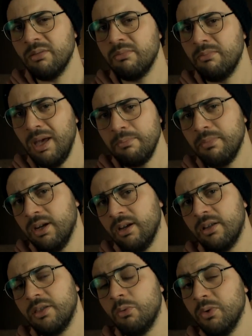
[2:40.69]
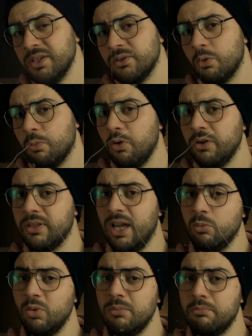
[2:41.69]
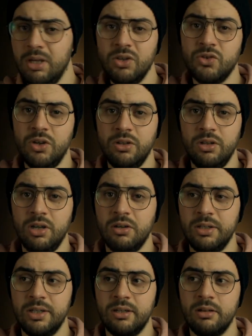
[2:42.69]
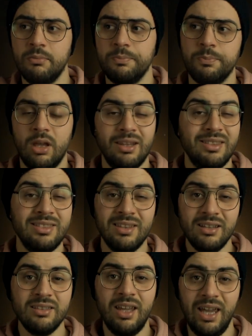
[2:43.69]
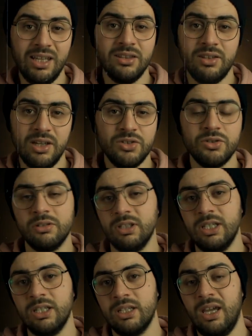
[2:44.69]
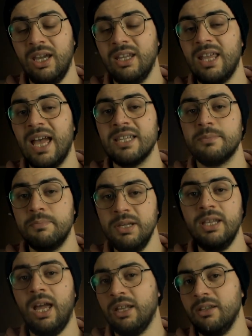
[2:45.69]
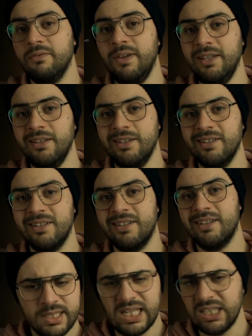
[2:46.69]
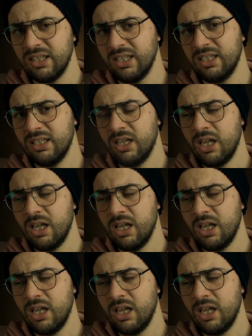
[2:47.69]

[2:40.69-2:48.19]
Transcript: Remember the restore point that we mentioned earlier? Non-intentionally, it has been activated. Suddenly,